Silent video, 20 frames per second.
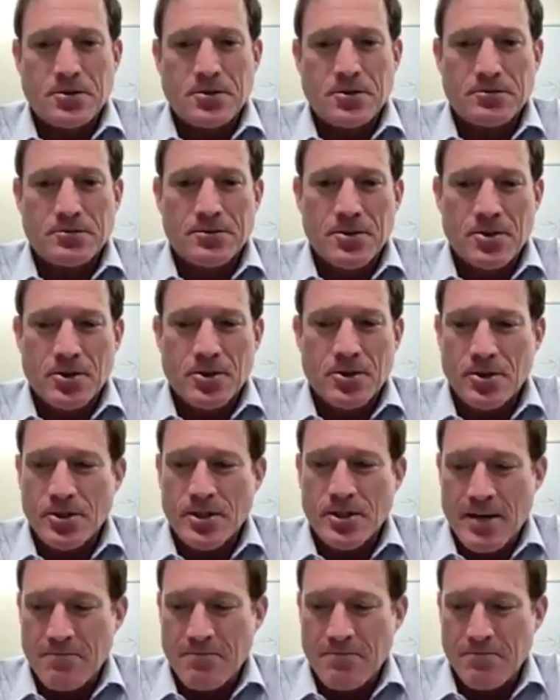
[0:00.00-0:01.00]
Yeah,
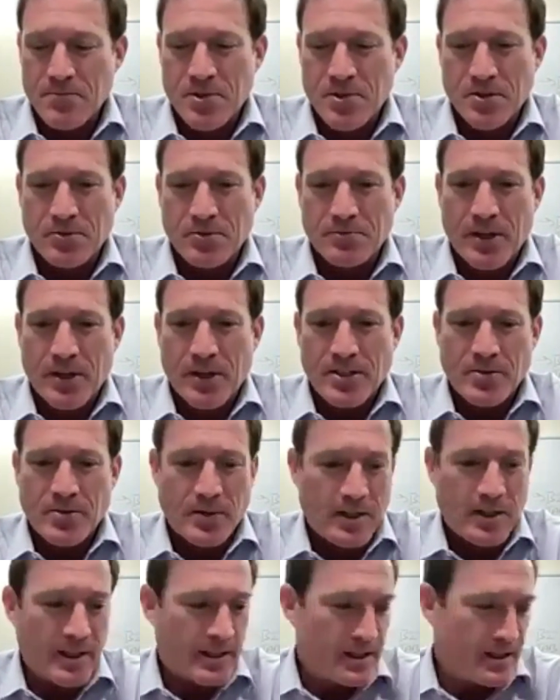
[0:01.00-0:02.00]
it's a good time.
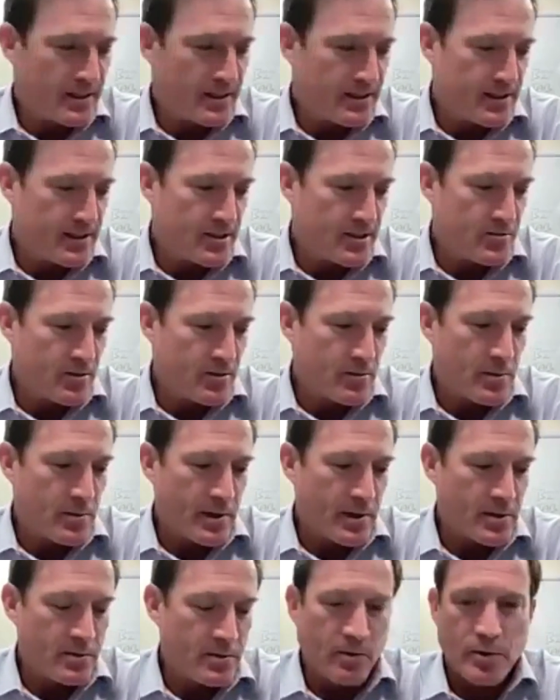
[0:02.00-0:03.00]
So that's what
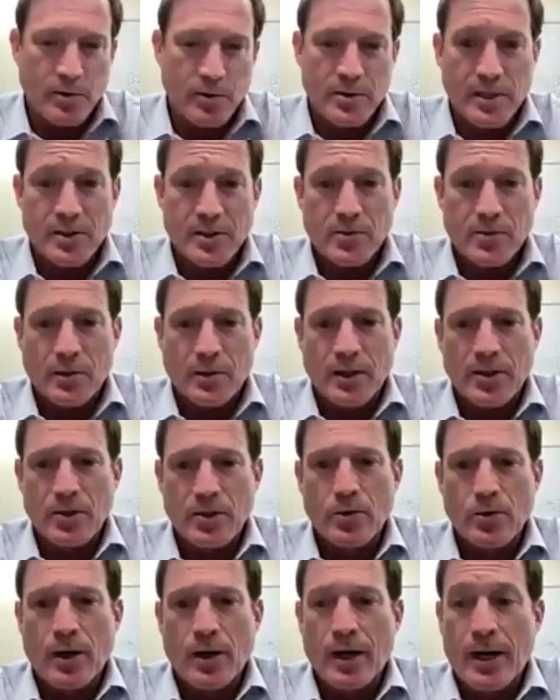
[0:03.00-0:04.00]
I'm responsible for.
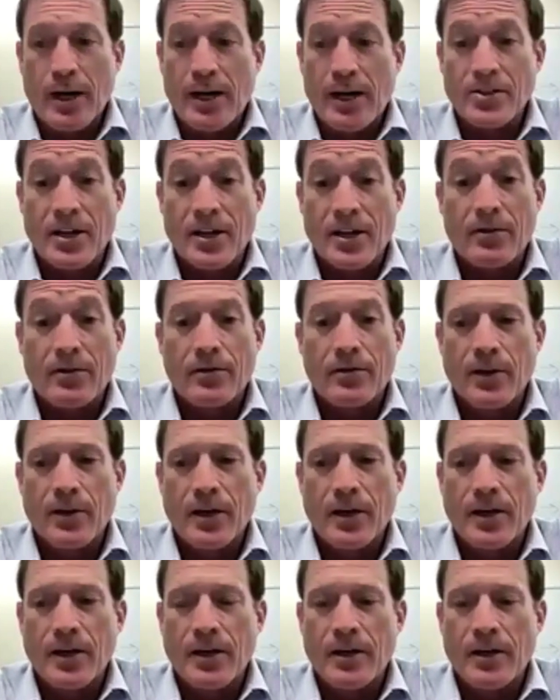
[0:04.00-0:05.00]
That's what I do
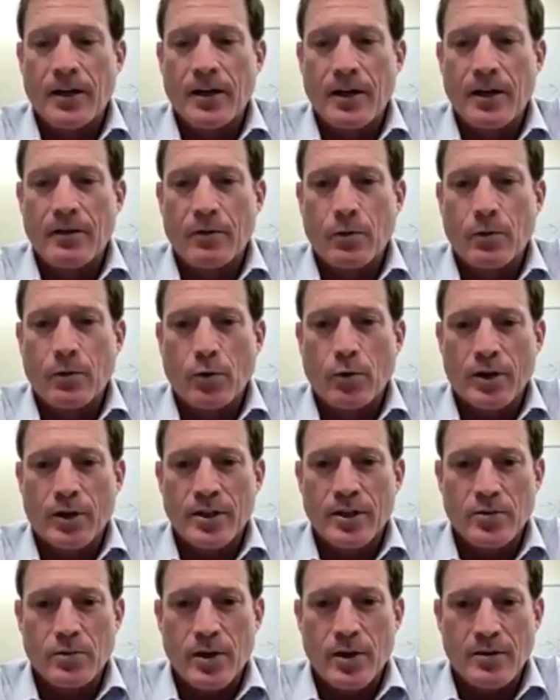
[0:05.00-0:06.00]
outside
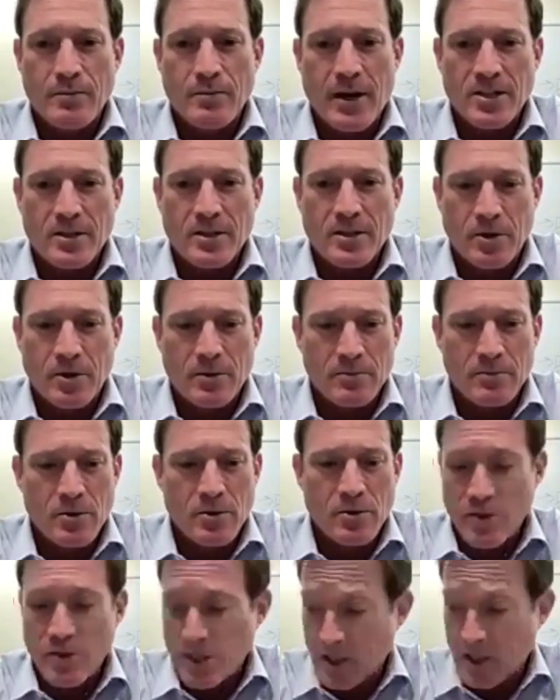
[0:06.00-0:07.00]
of work. It's running,
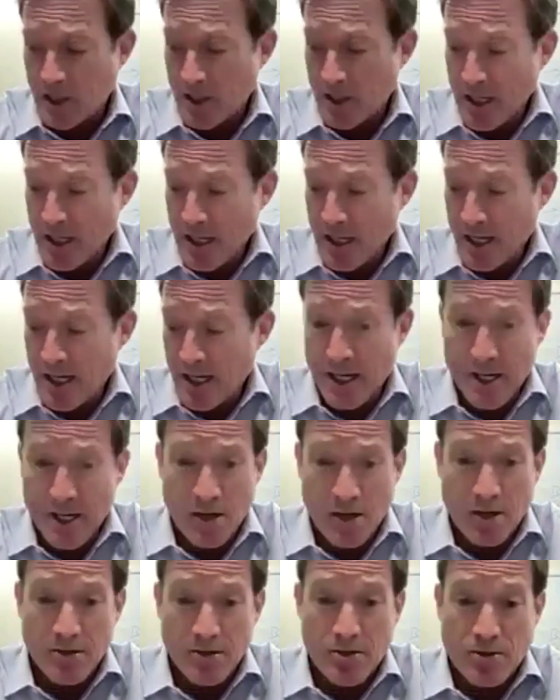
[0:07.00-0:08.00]
basketball, music,
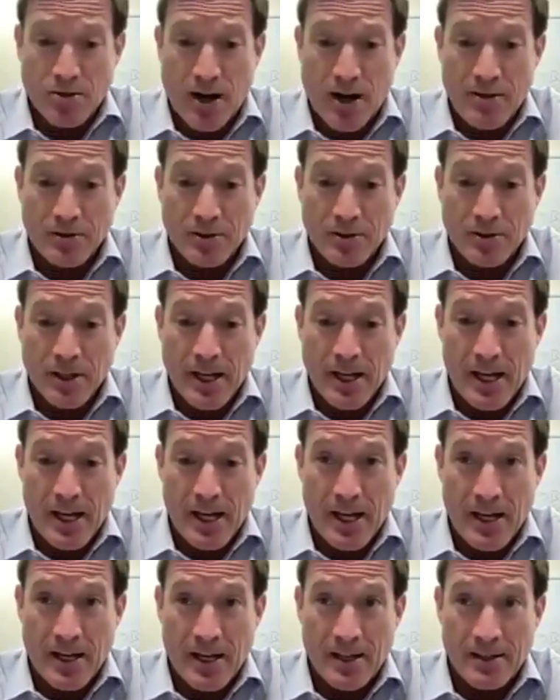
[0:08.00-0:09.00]

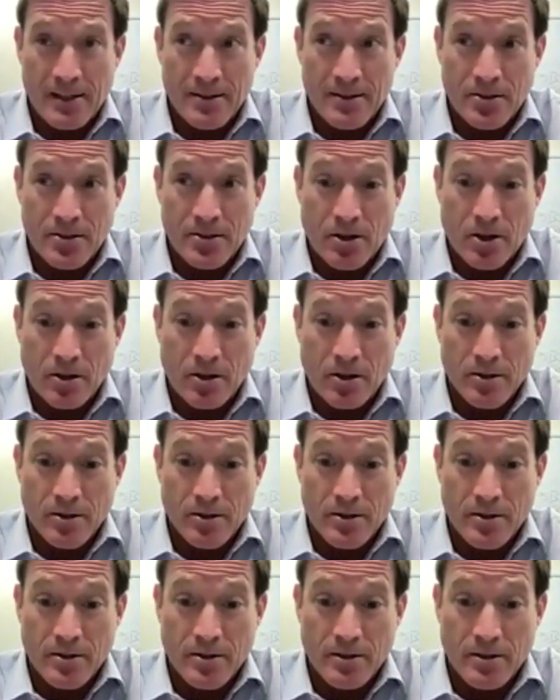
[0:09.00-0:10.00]
travel, and
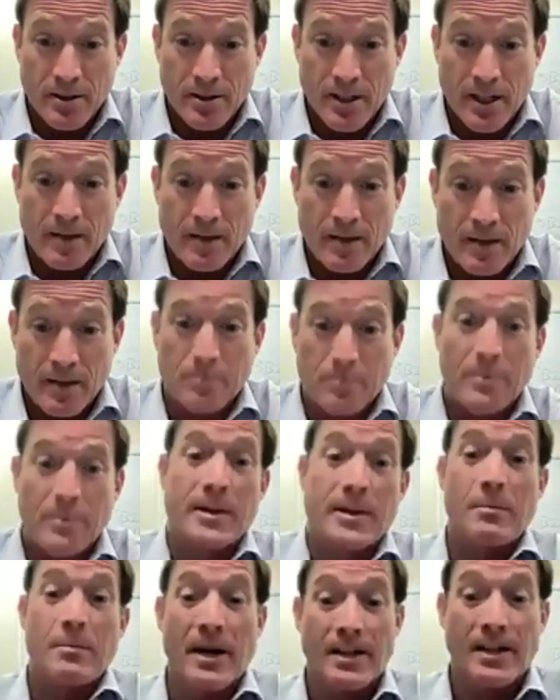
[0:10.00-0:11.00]
art. We'll
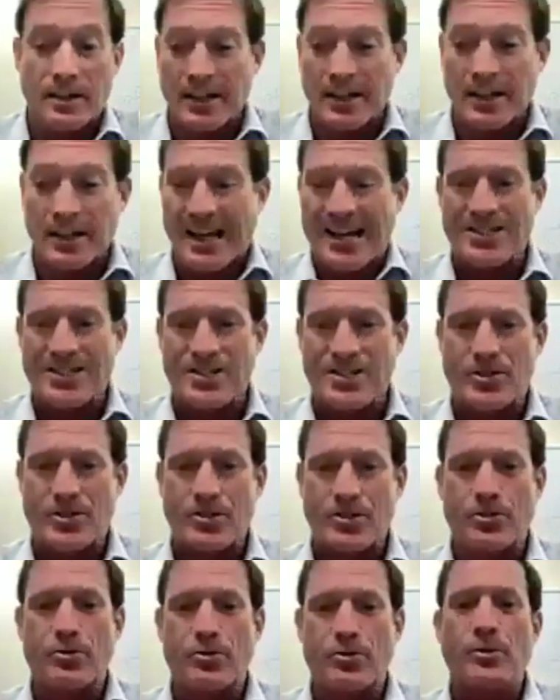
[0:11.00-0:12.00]
be combining the
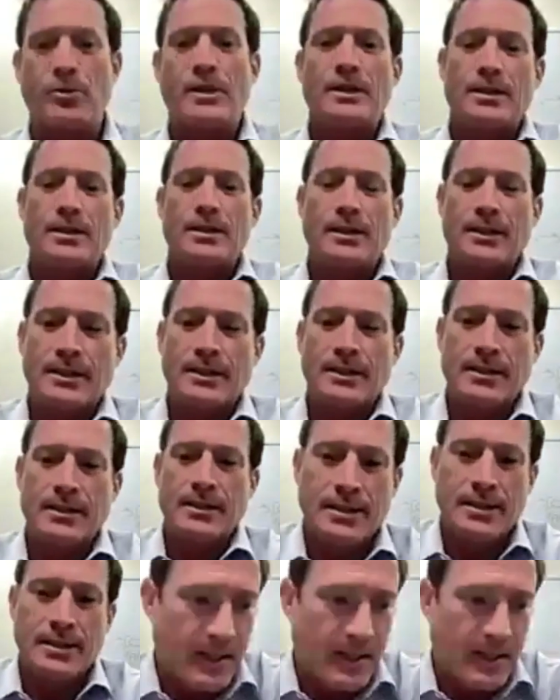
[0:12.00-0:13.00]
last two
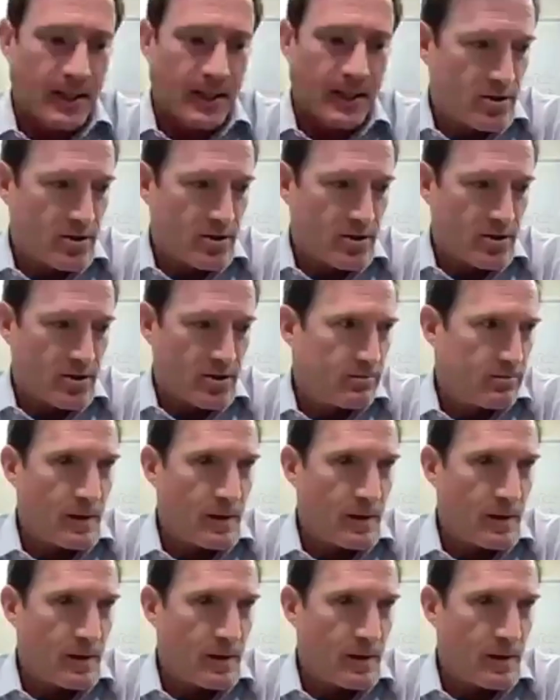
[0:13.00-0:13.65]
in the next